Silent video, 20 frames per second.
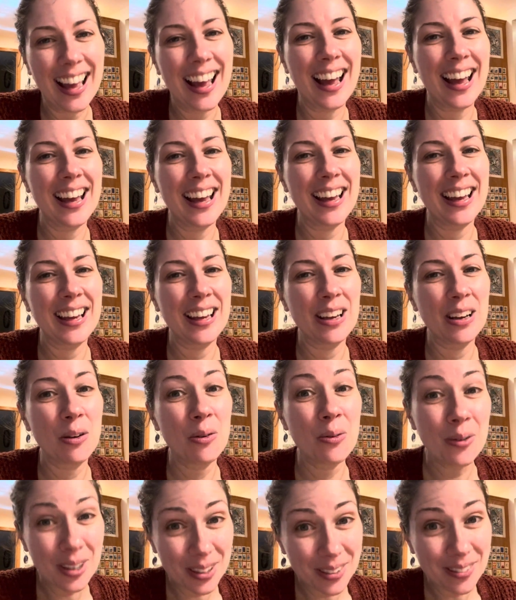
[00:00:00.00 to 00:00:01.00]
I
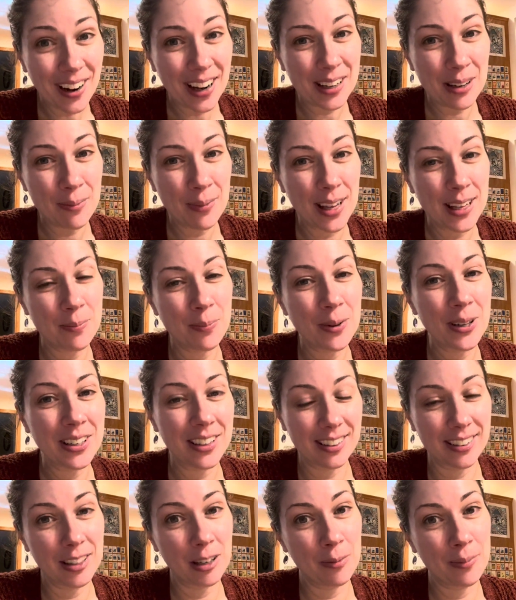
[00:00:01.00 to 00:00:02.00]
would recommend putting
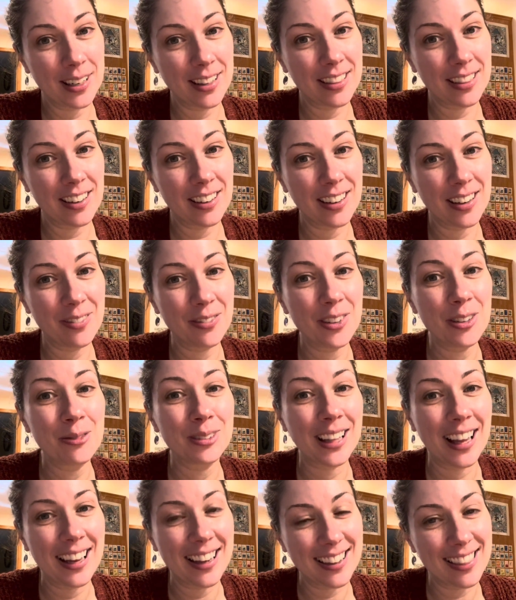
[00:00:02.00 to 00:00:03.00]
a little bit in there if you
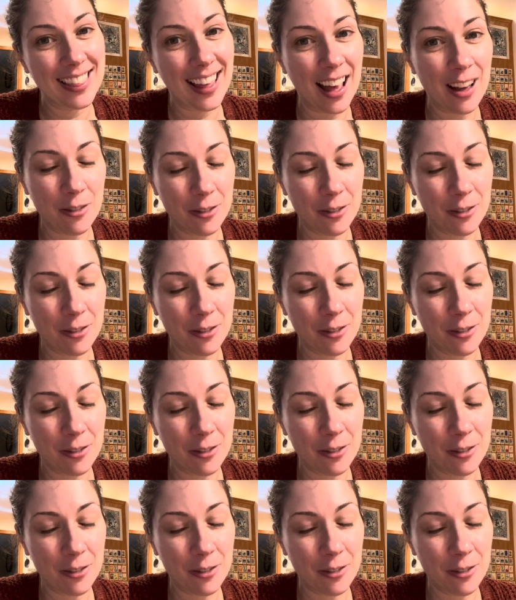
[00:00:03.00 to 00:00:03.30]
like that